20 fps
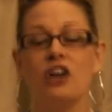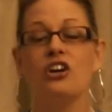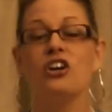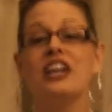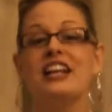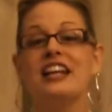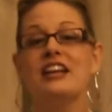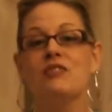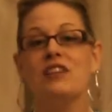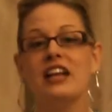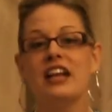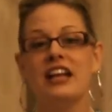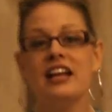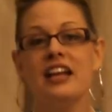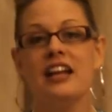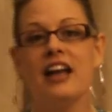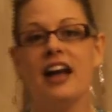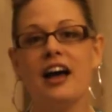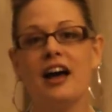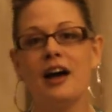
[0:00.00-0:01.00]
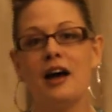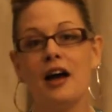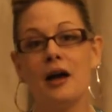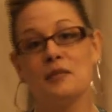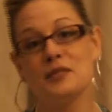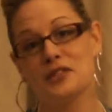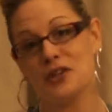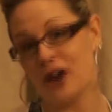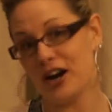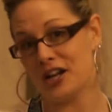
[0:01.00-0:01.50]
Good evening. Uh,
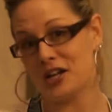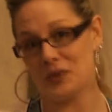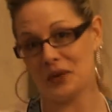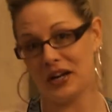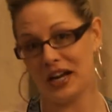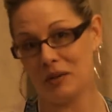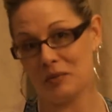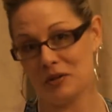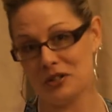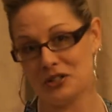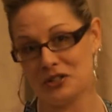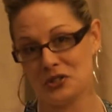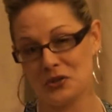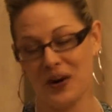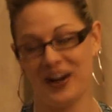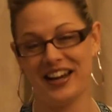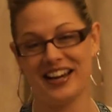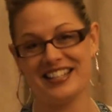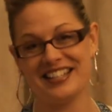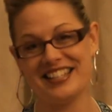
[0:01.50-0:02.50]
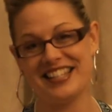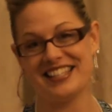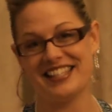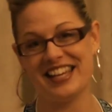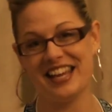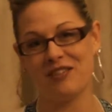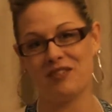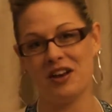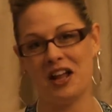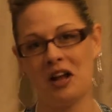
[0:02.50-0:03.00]
I'm sorry you weren't able to join us
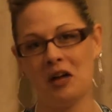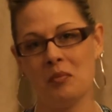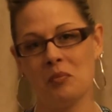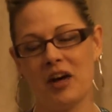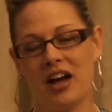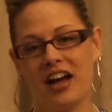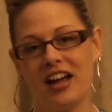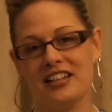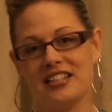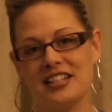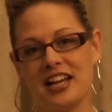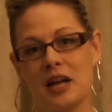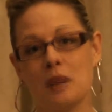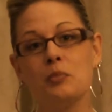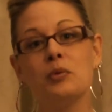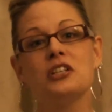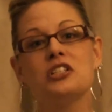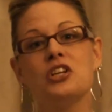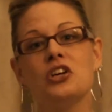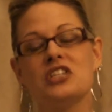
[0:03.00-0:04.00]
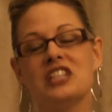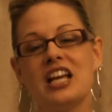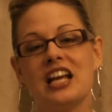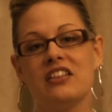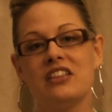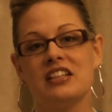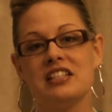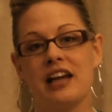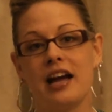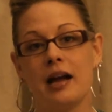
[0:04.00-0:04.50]
this evening, but I appreciate you
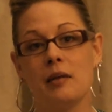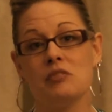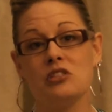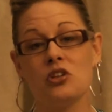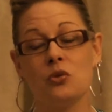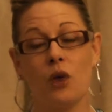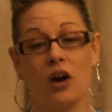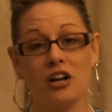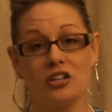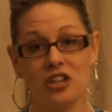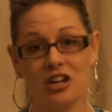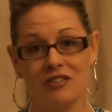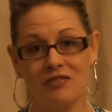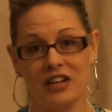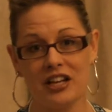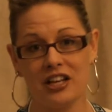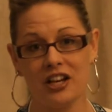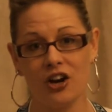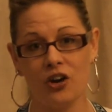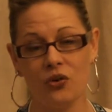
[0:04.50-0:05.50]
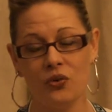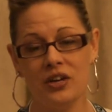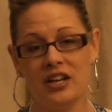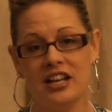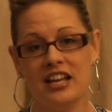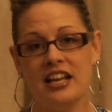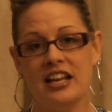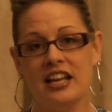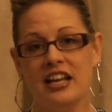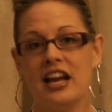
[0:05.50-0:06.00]
taking the time to watch our video.
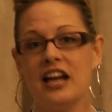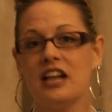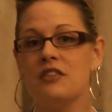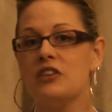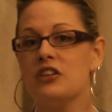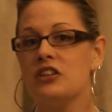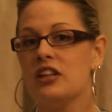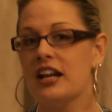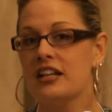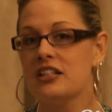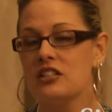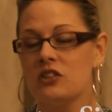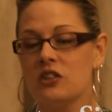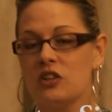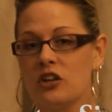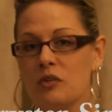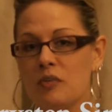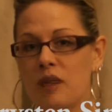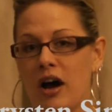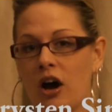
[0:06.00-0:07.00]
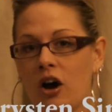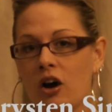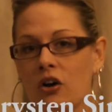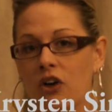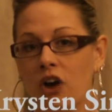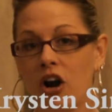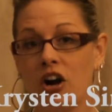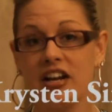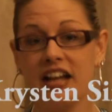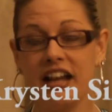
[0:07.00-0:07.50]
And if you'd like to learn
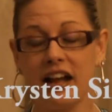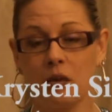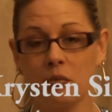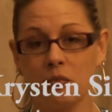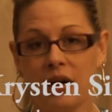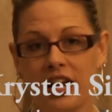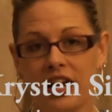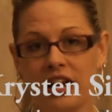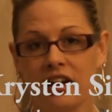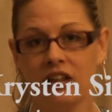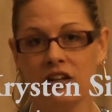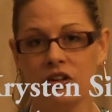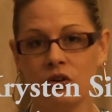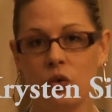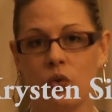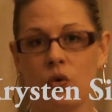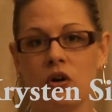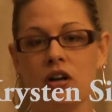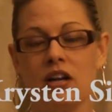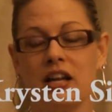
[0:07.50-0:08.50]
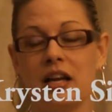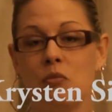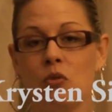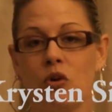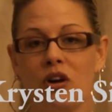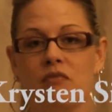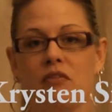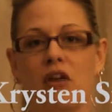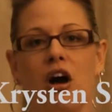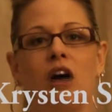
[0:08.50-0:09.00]
about our campaign or get
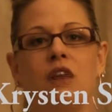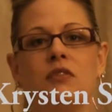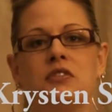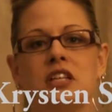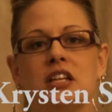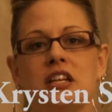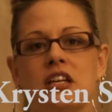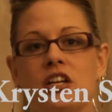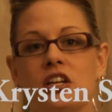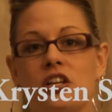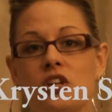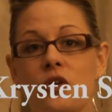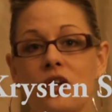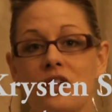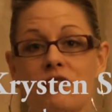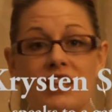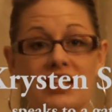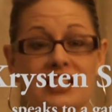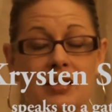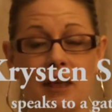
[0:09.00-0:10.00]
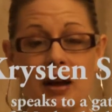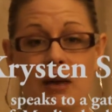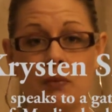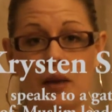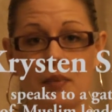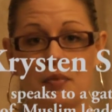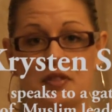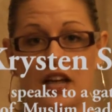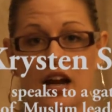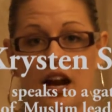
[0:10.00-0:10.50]
more involved, you can visit my
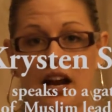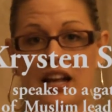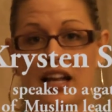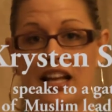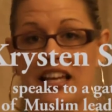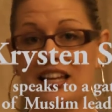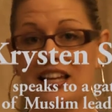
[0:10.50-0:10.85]
website at